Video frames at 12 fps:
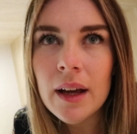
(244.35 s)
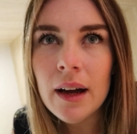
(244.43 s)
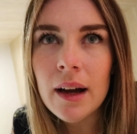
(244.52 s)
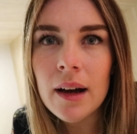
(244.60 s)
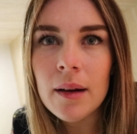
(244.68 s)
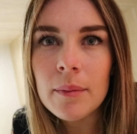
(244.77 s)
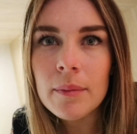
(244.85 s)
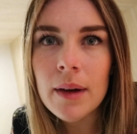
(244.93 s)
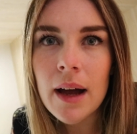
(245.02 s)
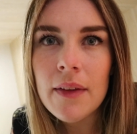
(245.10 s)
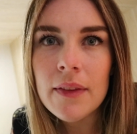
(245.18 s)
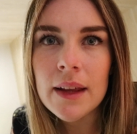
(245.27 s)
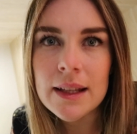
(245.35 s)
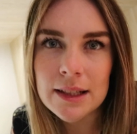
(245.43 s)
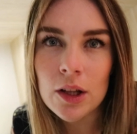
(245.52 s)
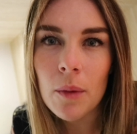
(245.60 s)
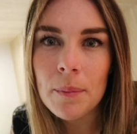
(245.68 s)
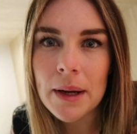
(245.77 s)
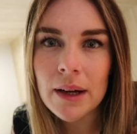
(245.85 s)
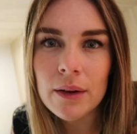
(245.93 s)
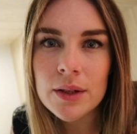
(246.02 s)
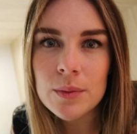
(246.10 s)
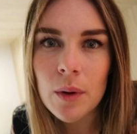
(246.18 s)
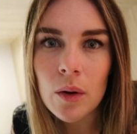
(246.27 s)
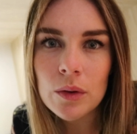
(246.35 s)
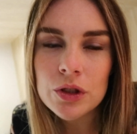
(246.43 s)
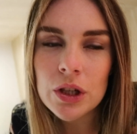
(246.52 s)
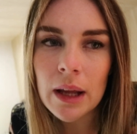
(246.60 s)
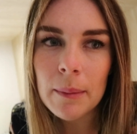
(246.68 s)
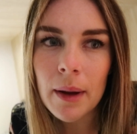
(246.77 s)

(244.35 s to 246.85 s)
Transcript: um, and it's a lot bigger as well, the Shilin